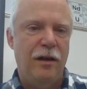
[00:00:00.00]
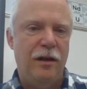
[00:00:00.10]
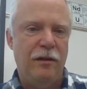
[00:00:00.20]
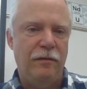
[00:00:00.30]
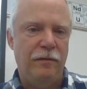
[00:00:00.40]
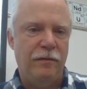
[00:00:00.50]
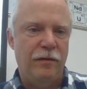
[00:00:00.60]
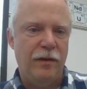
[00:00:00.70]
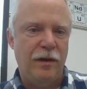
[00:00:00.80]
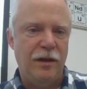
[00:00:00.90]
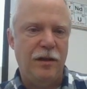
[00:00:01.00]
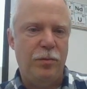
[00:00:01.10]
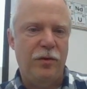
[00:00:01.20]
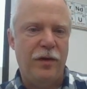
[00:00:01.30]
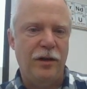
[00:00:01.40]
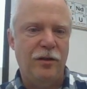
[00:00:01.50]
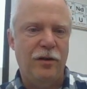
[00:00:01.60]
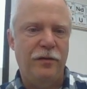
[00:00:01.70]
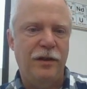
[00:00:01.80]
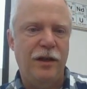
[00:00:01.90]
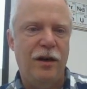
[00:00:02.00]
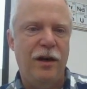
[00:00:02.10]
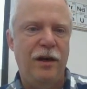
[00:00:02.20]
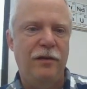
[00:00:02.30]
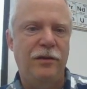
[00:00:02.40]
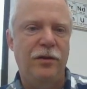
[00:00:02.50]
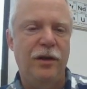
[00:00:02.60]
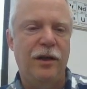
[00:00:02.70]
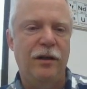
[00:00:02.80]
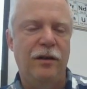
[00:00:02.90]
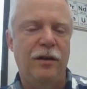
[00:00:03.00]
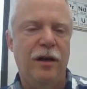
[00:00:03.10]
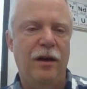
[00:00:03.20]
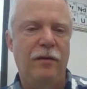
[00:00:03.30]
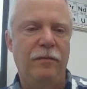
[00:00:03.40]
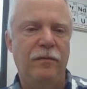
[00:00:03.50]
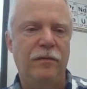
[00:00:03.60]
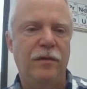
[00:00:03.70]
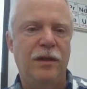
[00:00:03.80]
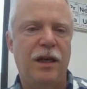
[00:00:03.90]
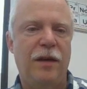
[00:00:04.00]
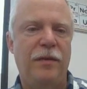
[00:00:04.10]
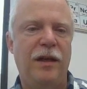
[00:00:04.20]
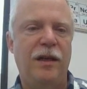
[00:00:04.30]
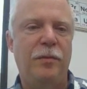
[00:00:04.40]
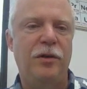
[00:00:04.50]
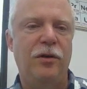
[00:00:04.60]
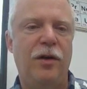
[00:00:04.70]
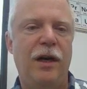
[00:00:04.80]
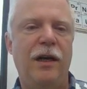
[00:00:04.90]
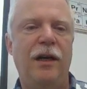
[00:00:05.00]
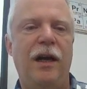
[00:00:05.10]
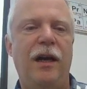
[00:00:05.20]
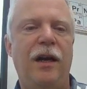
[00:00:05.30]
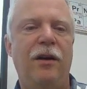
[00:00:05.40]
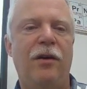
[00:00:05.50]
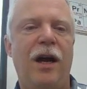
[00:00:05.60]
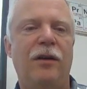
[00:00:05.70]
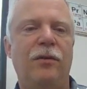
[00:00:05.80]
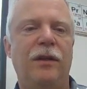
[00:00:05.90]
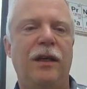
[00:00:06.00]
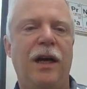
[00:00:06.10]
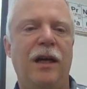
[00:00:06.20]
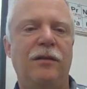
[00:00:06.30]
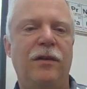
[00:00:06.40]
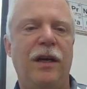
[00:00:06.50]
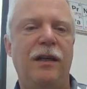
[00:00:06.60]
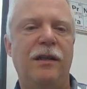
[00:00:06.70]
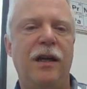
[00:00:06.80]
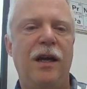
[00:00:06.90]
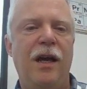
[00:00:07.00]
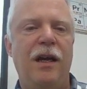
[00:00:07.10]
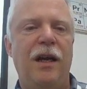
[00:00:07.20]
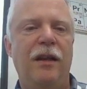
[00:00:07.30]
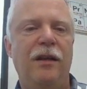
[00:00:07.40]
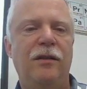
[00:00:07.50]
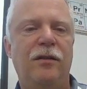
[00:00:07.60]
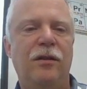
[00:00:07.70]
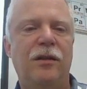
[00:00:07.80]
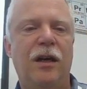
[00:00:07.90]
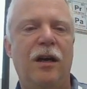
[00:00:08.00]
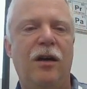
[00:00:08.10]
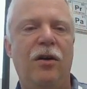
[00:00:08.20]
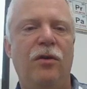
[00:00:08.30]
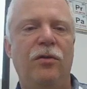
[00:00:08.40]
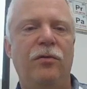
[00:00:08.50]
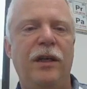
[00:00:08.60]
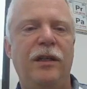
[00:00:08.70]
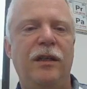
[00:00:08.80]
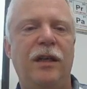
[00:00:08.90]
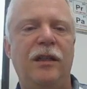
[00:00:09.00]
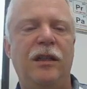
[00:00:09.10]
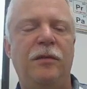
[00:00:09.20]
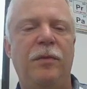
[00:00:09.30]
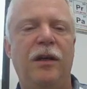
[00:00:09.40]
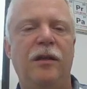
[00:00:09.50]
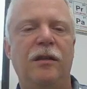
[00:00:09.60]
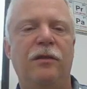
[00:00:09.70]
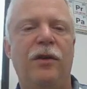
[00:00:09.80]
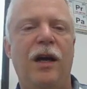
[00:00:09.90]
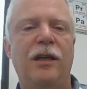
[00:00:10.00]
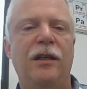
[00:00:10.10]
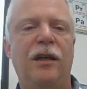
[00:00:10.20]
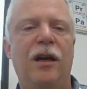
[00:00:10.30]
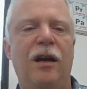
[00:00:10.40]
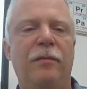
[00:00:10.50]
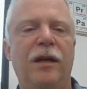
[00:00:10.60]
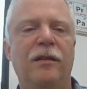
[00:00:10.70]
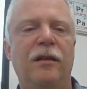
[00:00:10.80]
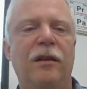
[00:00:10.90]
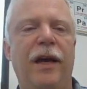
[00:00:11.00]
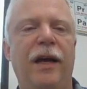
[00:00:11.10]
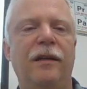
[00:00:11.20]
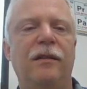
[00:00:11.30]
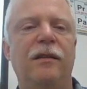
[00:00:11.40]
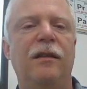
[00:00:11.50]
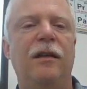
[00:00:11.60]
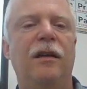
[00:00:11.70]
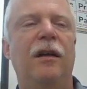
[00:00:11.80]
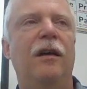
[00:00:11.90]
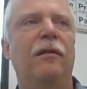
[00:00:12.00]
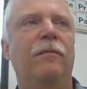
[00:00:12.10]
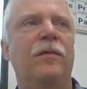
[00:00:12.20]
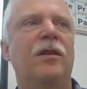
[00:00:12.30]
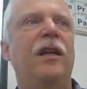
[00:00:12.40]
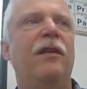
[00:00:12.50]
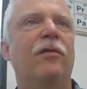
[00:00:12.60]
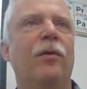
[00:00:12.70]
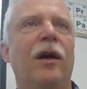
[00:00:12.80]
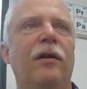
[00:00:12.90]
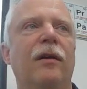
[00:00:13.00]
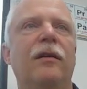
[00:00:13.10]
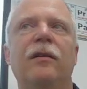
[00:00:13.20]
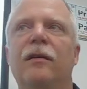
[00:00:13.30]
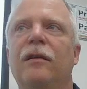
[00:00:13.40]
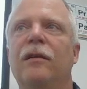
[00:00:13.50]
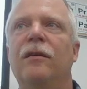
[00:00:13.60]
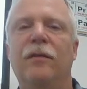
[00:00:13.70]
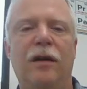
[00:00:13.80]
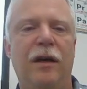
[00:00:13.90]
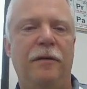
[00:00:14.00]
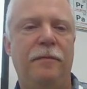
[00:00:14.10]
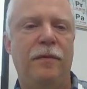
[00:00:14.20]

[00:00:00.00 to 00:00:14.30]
um, just to provide surface area so it can um, set up that temperature gradient and interact with the gas phase. Now this looks like a cold region. That's just because the fractioning column has a glass um, sleeve around it, okay?